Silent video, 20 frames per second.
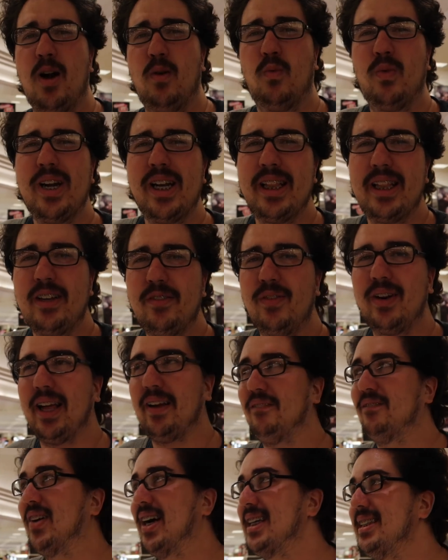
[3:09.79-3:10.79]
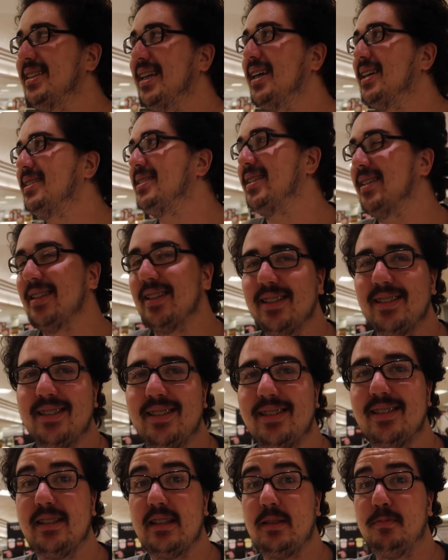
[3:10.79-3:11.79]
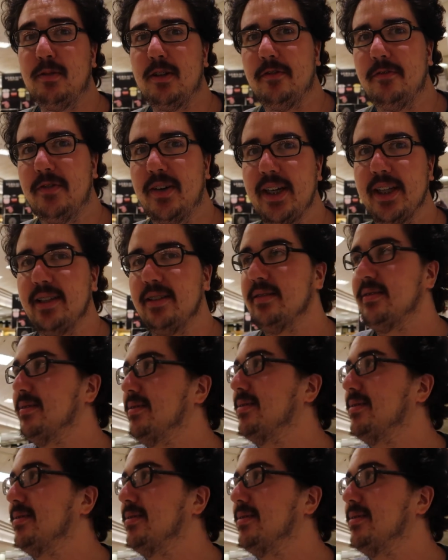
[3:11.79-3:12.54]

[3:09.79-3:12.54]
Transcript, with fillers: I went in there for like five seconds and it smelled funny.